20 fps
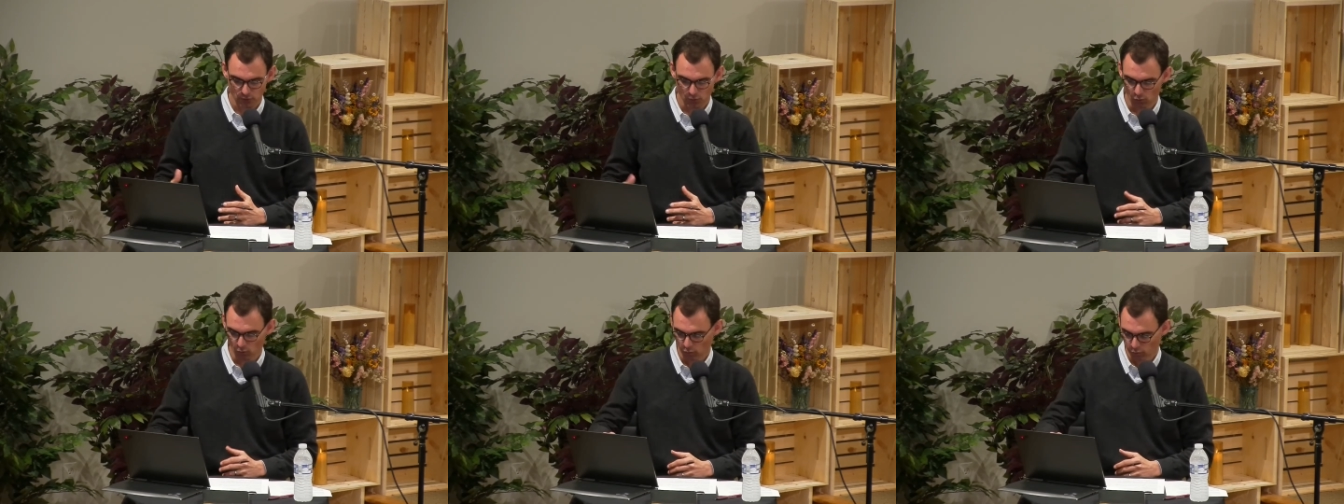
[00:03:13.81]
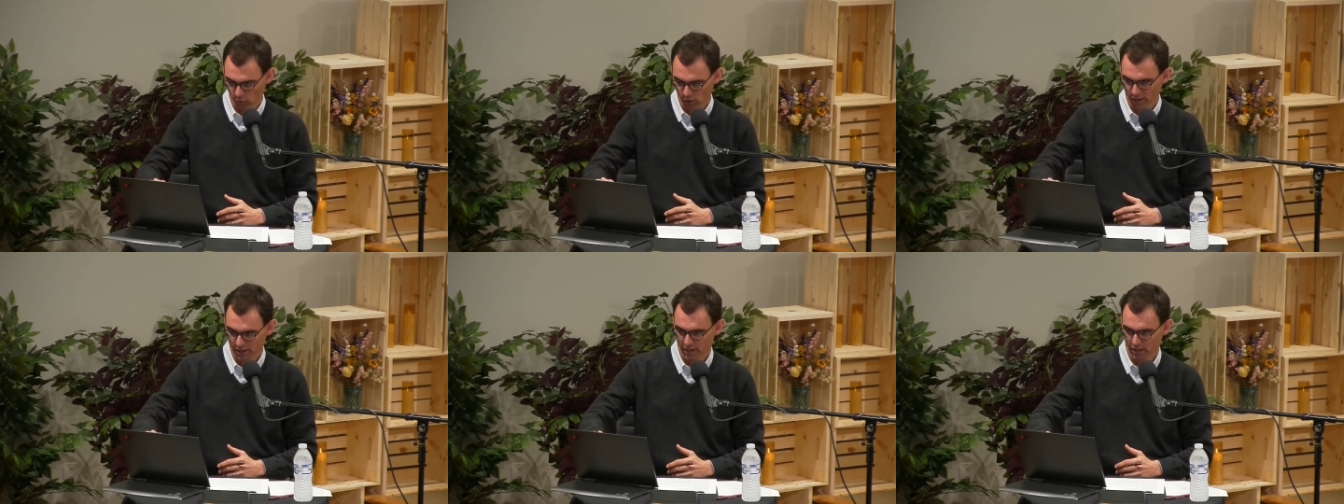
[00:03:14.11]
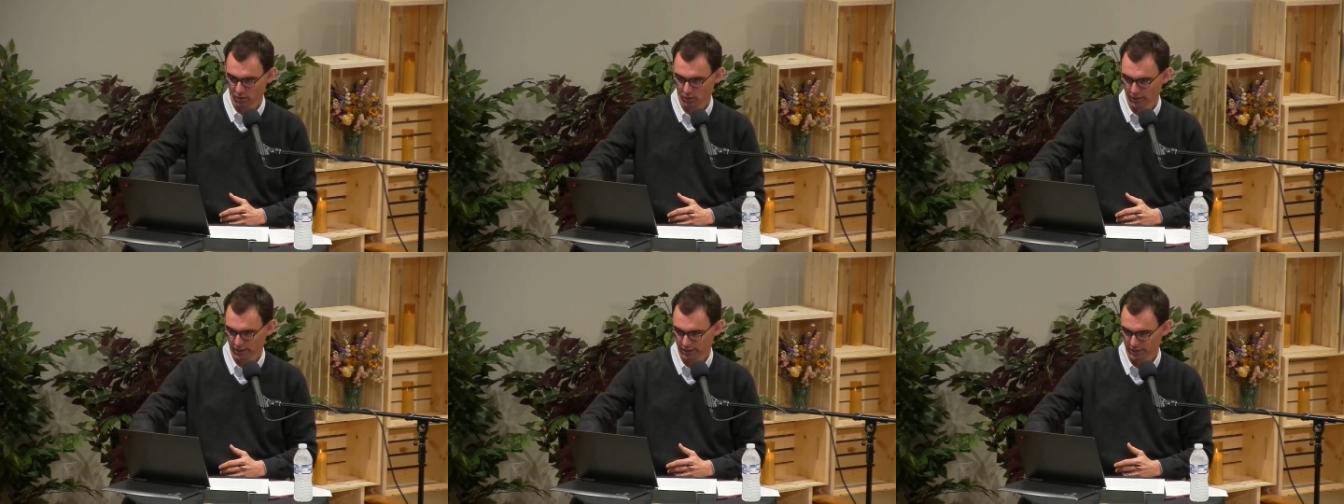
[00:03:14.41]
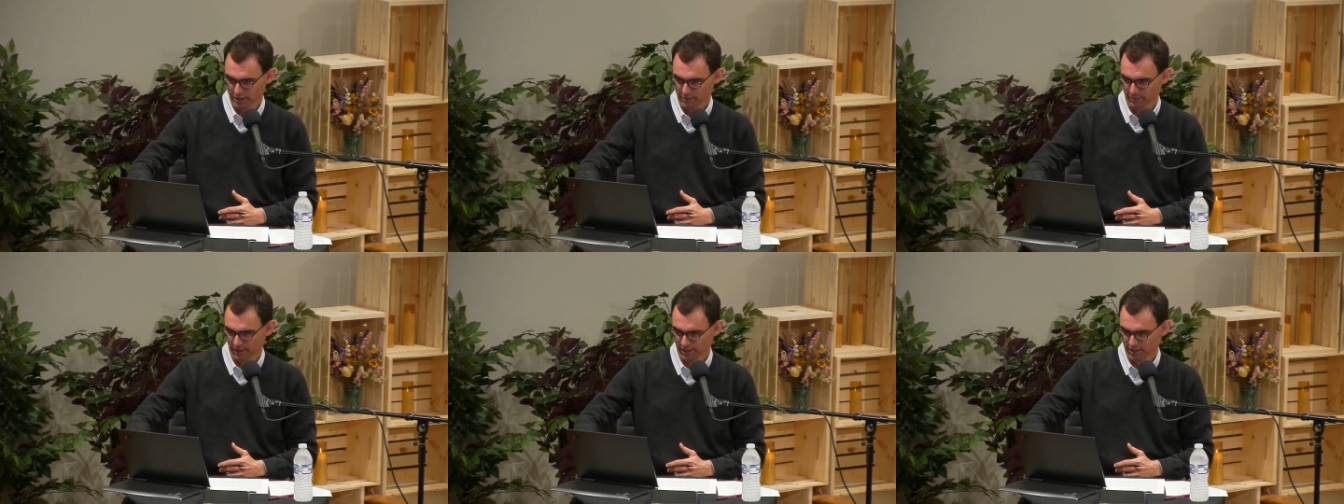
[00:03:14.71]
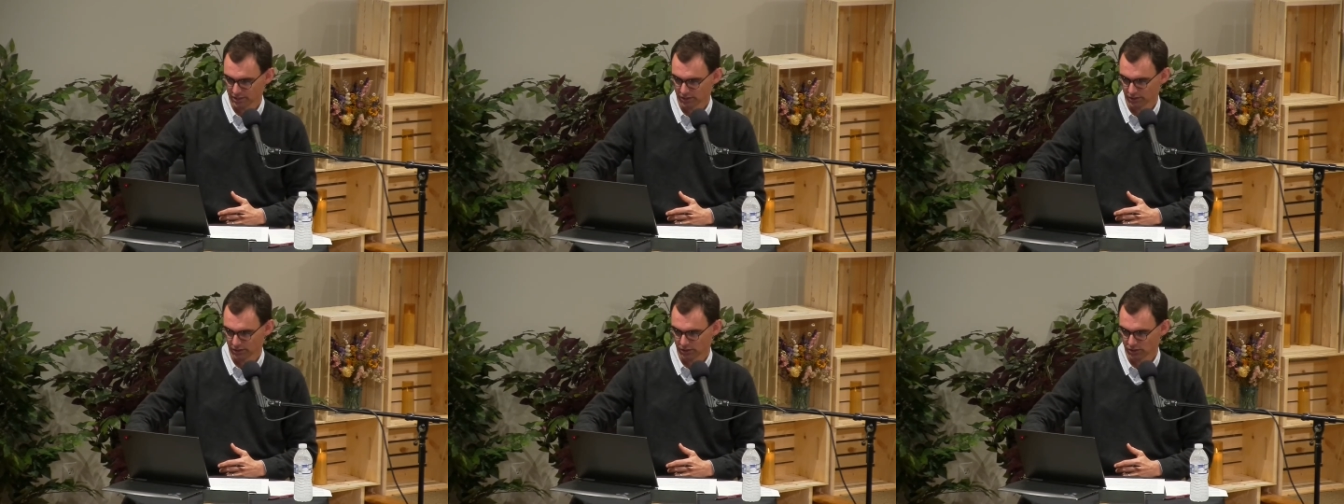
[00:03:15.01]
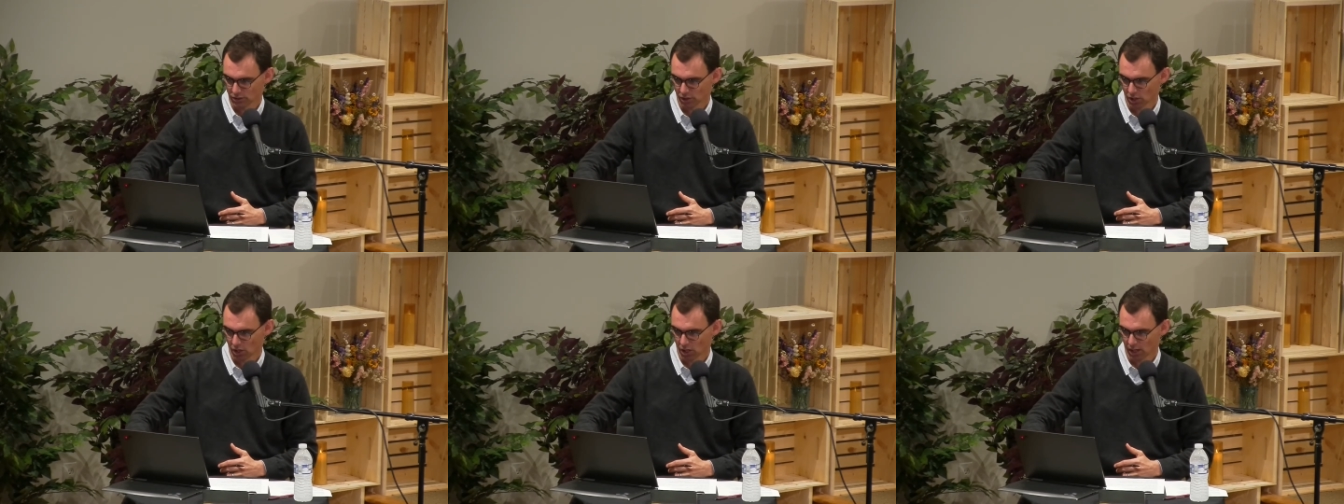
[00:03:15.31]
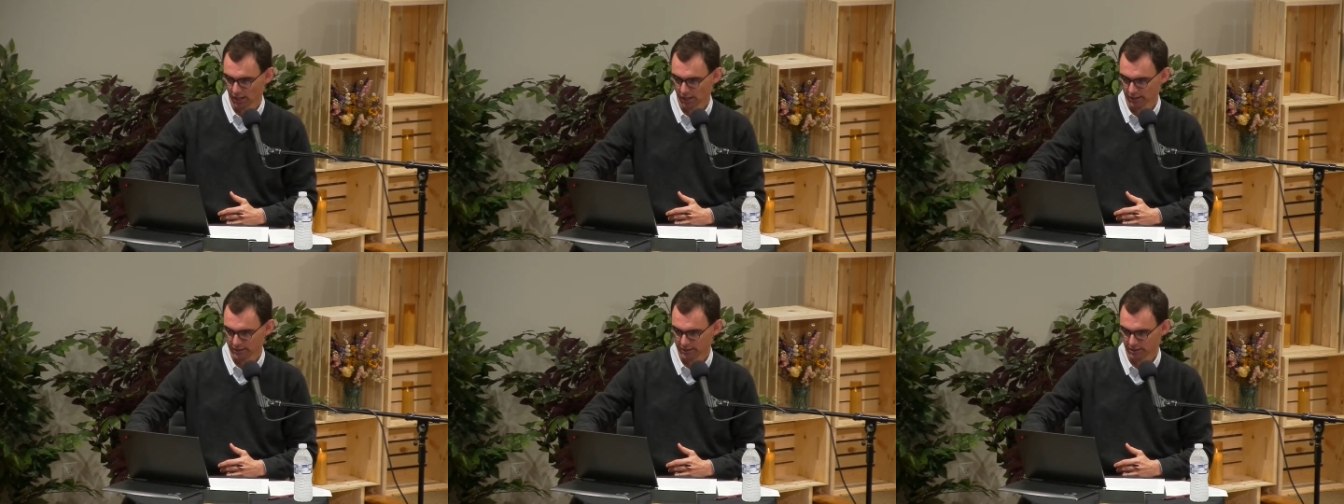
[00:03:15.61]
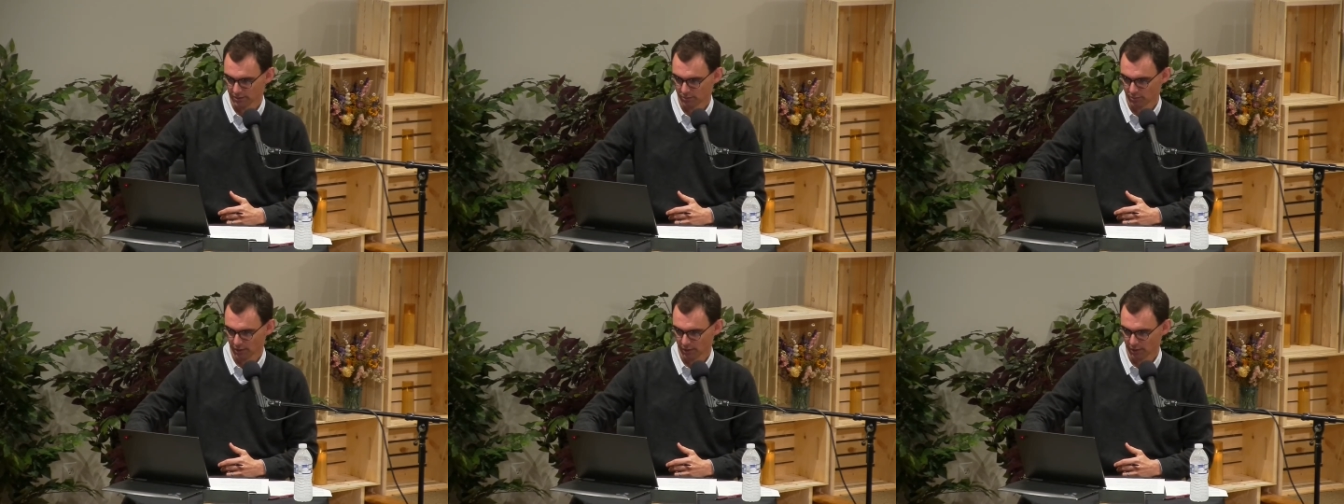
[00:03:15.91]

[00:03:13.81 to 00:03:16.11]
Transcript: what are we especially taught